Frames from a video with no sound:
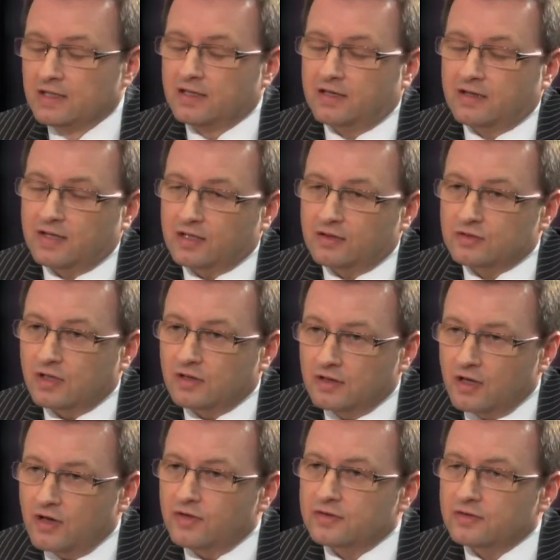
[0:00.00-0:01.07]
And I think there's a
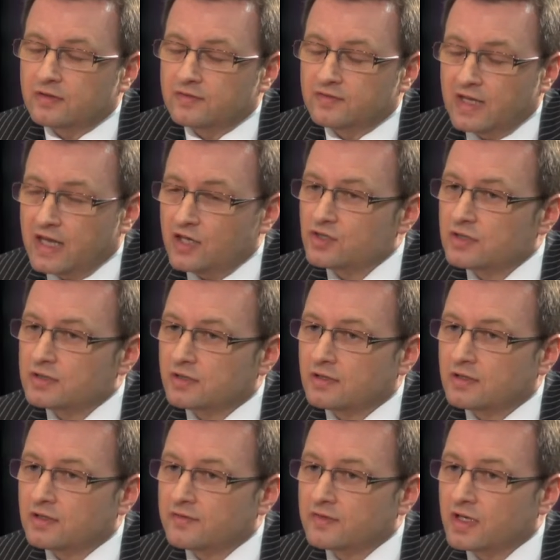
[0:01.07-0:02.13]
lot of nations and a
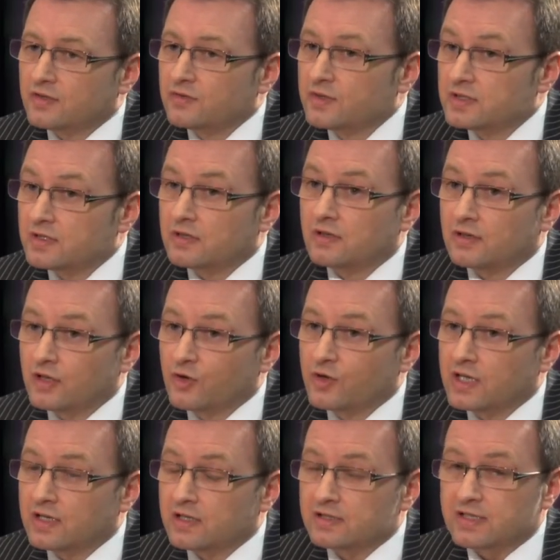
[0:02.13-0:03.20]
lot of countries that are
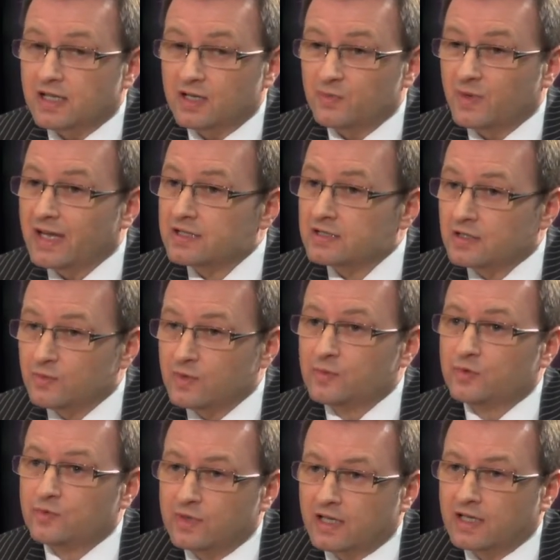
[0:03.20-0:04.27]
looking and saying, well, actually, we
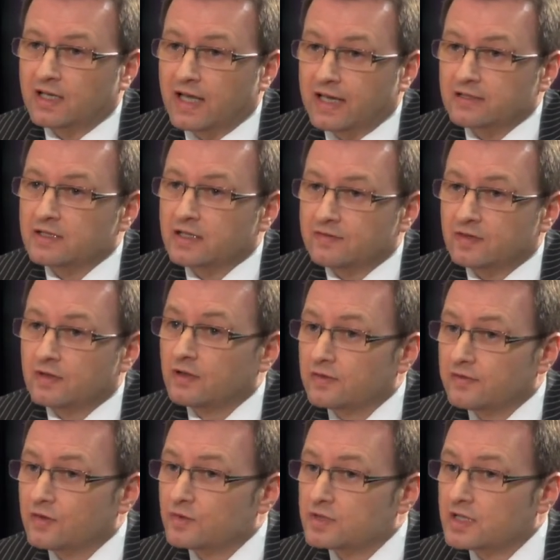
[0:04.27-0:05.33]
would really like to have a lot
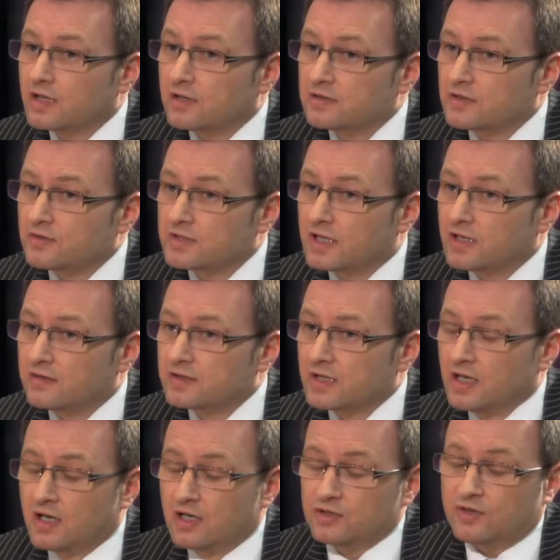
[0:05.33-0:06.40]
of those skills ourselves.
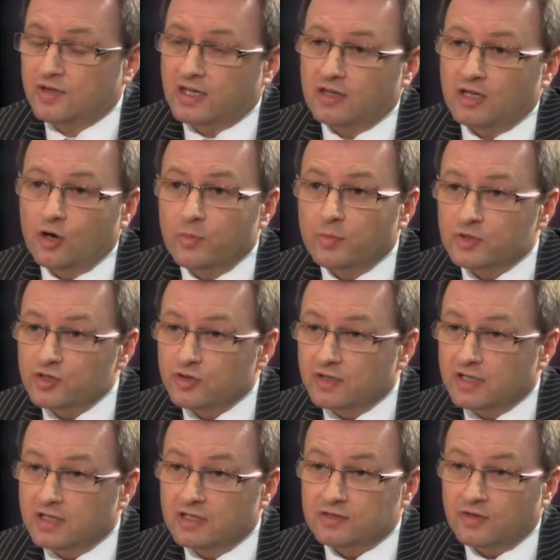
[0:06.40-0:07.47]
So I think the
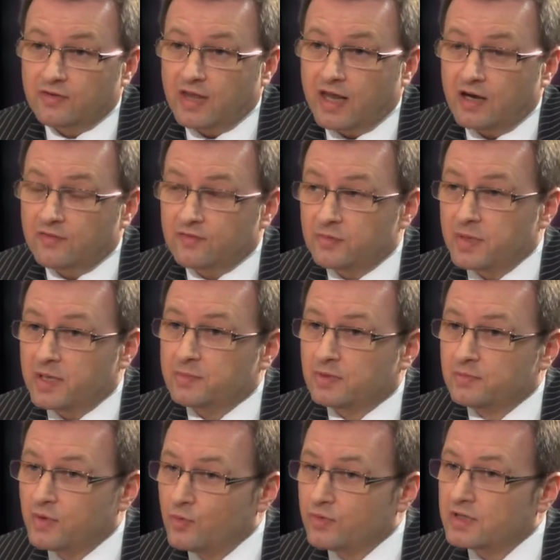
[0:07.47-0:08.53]
opportunities are there for people
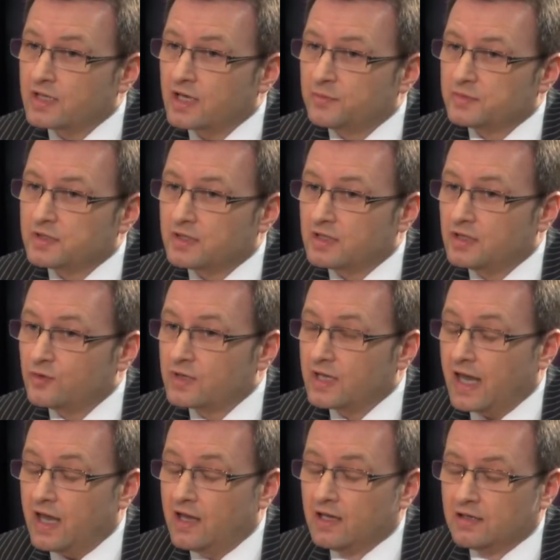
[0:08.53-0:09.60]
both to come to the
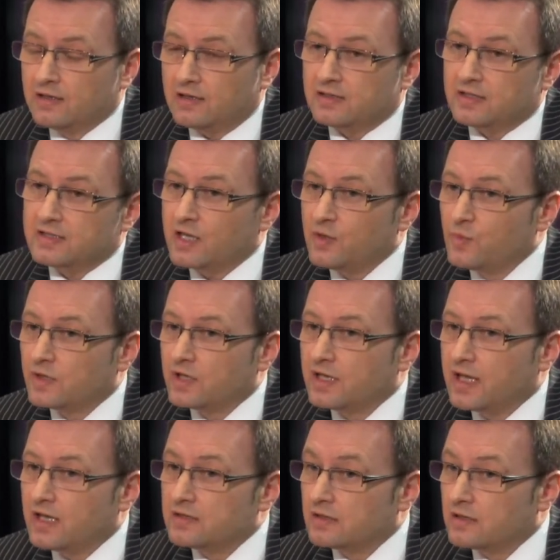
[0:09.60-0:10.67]
UK and to see what it
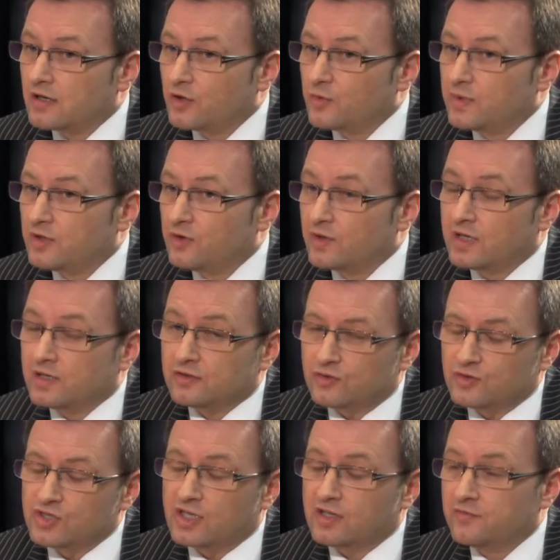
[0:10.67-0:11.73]
is and how we do it and to
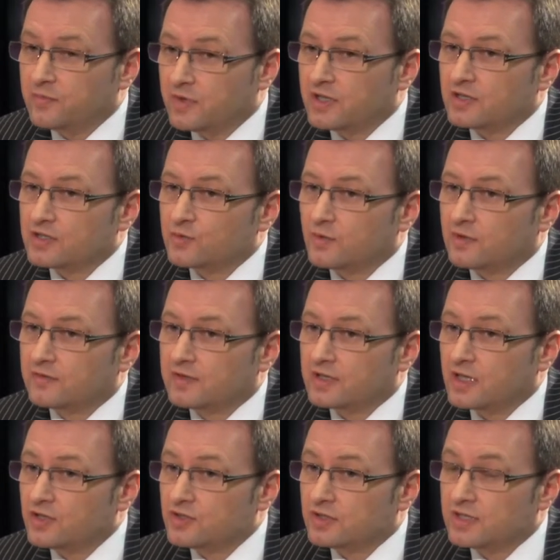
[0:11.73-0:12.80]
achieve British
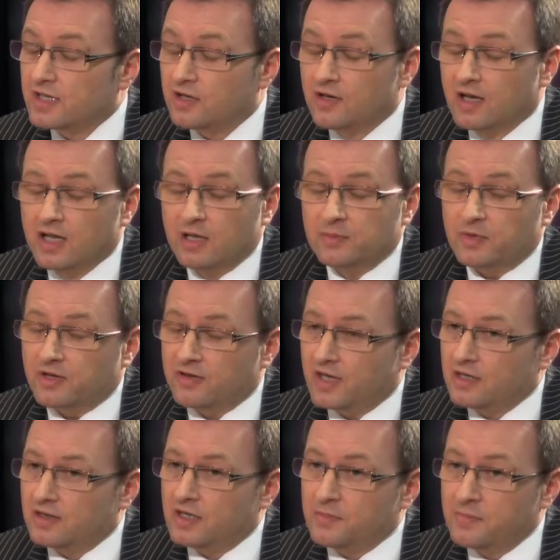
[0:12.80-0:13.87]
qualifications here. But I
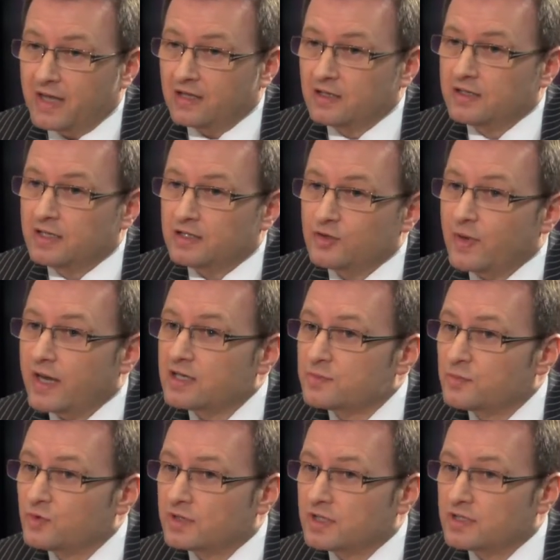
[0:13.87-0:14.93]
think the ability to
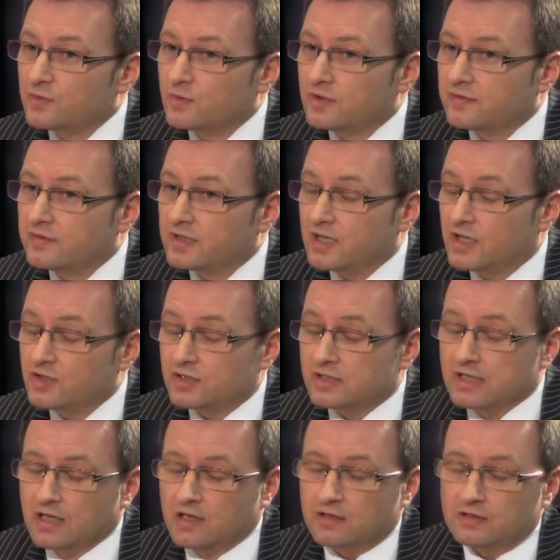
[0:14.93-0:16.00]
export these
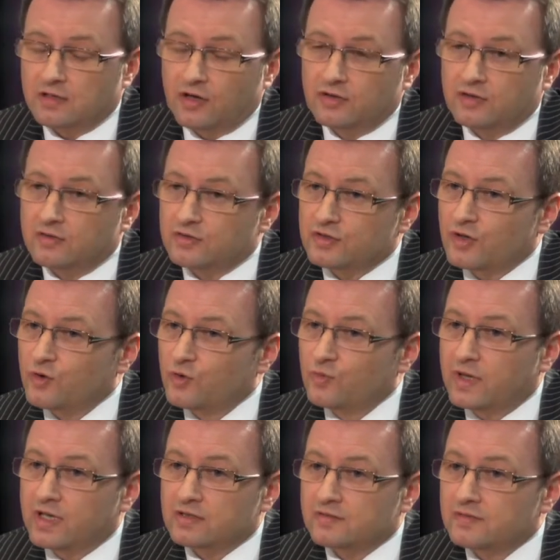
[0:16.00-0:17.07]
qualifications, now that there's a whole
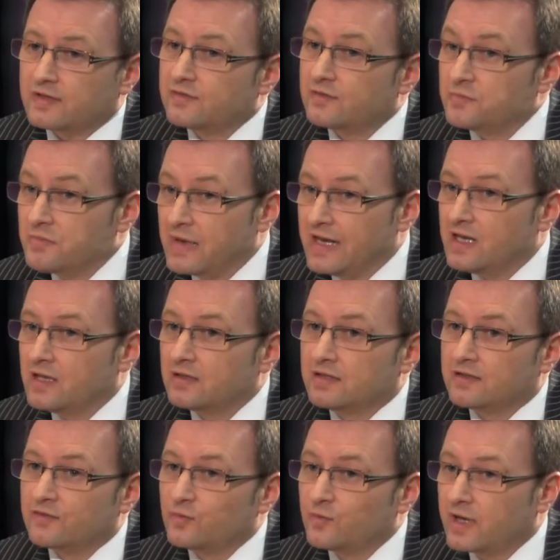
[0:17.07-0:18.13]
range of different media and
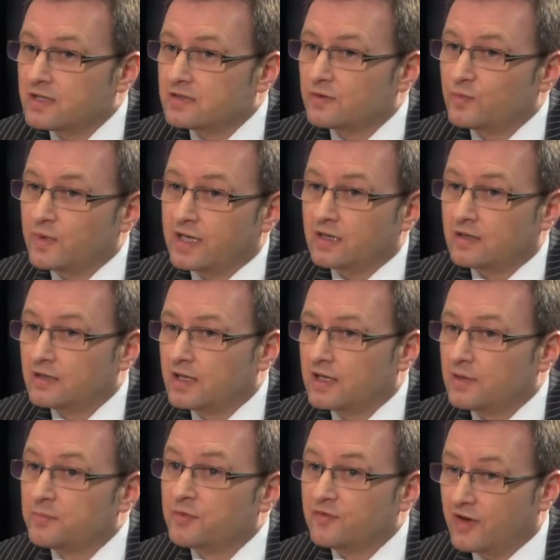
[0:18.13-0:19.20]
different ways that we can
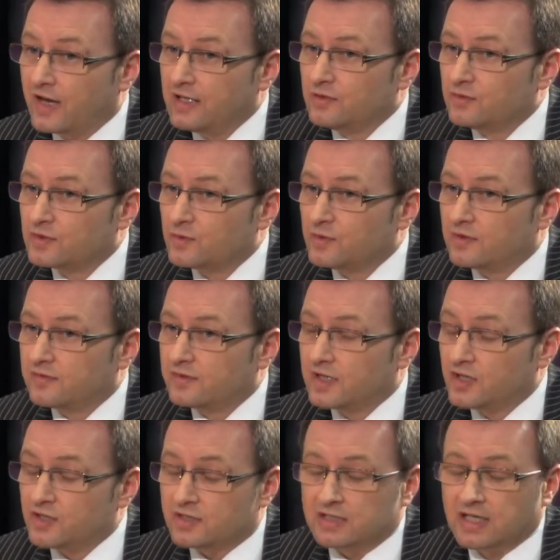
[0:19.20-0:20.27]
provide those
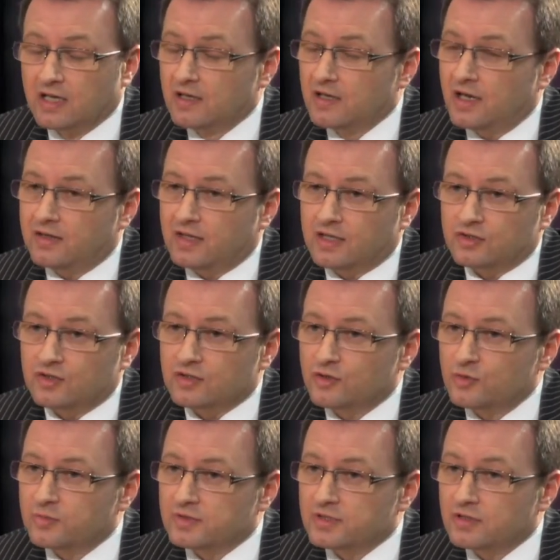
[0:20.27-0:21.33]
qualifications, I think it just
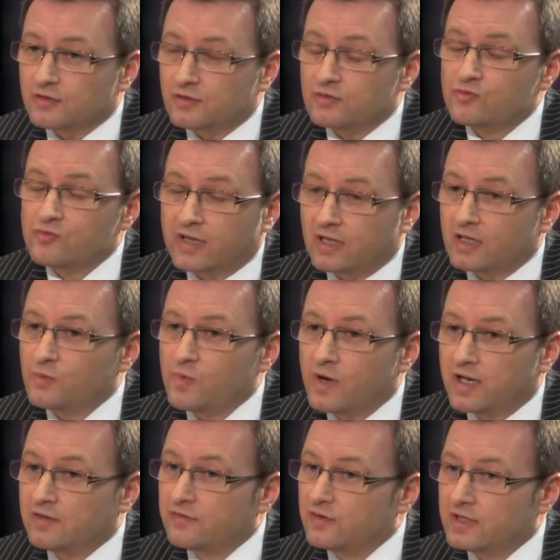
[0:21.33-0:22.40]
opens the door really
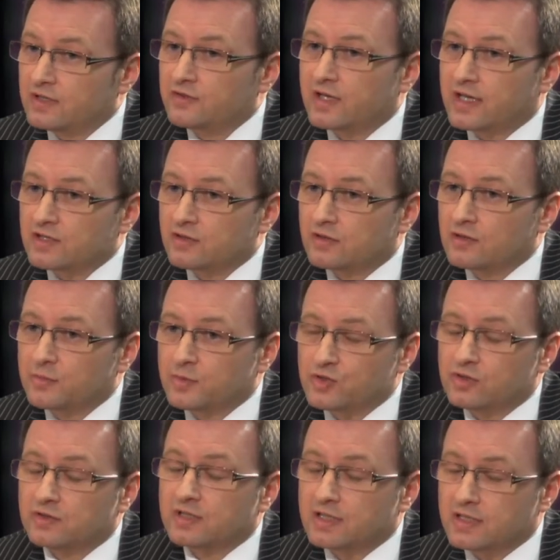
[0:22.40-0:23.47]
wide for international
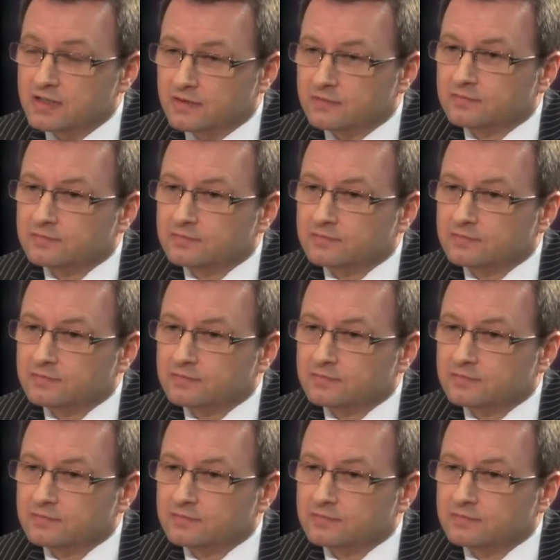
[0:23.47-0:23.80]
opportunities.